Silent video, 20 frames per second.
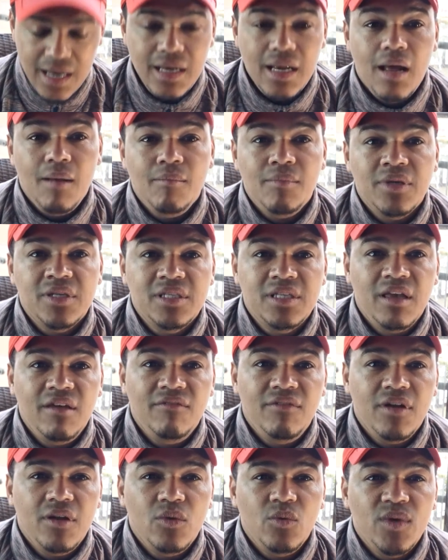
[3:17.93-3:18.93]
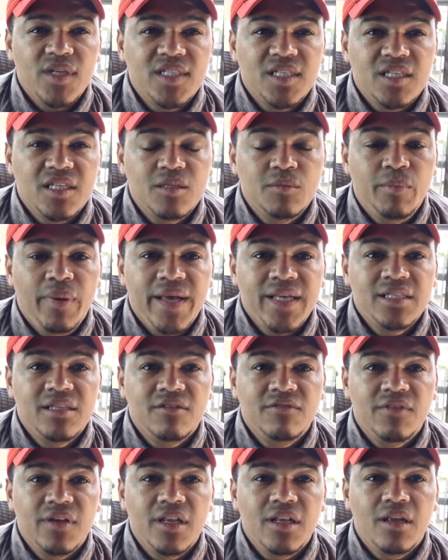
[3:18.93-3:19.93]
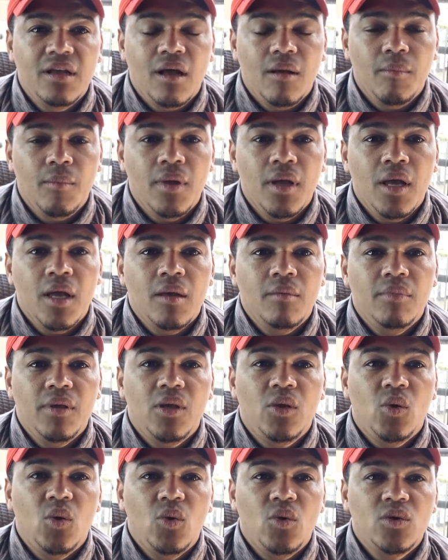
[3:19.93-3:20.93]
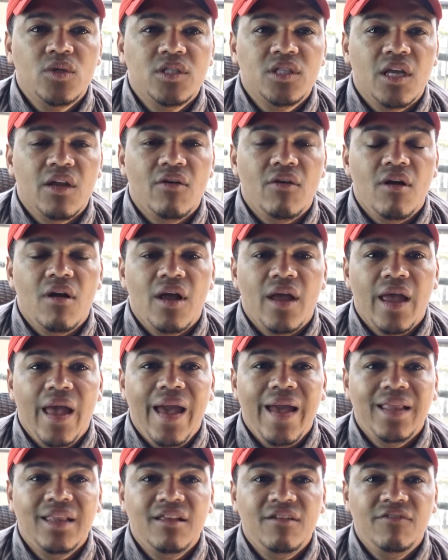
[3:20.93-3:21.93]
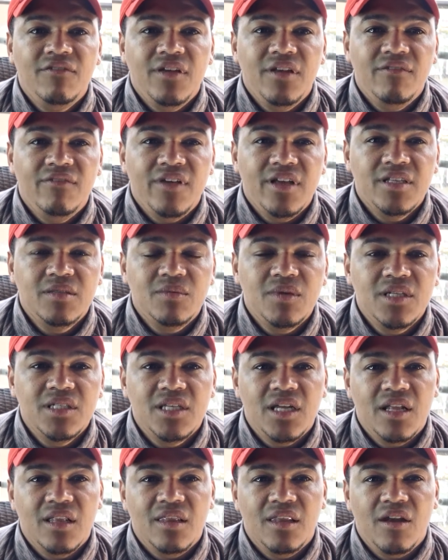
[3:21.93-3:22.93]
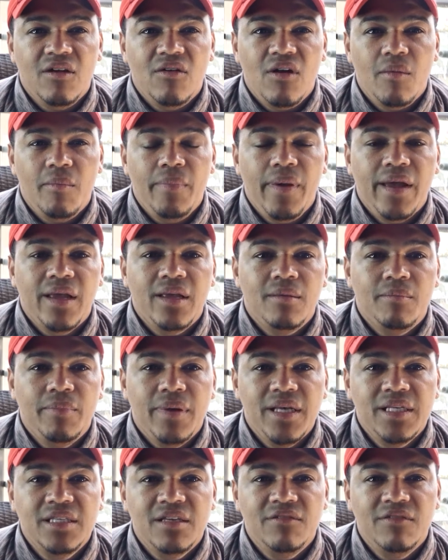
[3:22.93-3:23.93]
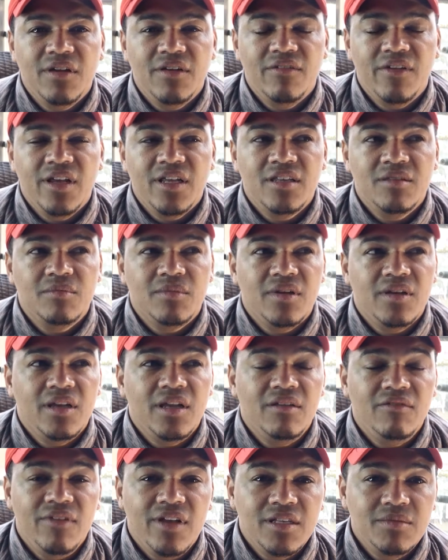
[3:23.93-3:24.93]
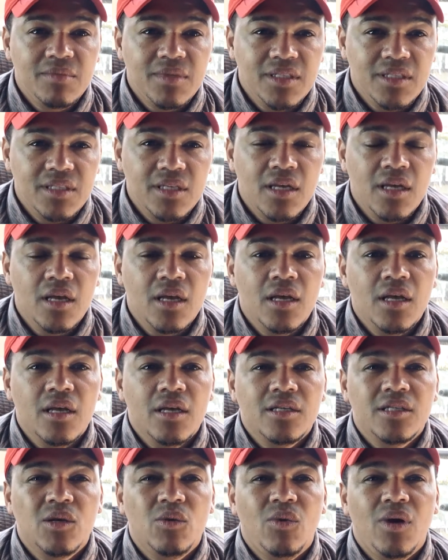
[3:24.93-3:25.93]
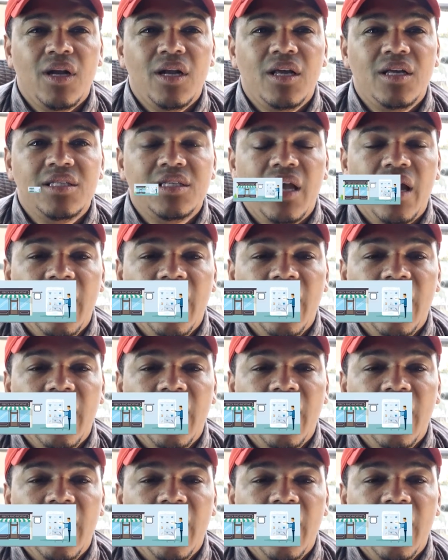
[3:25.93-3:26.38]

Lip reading: number 7, which is passive income, because there are active investments and there are passive investments. So what does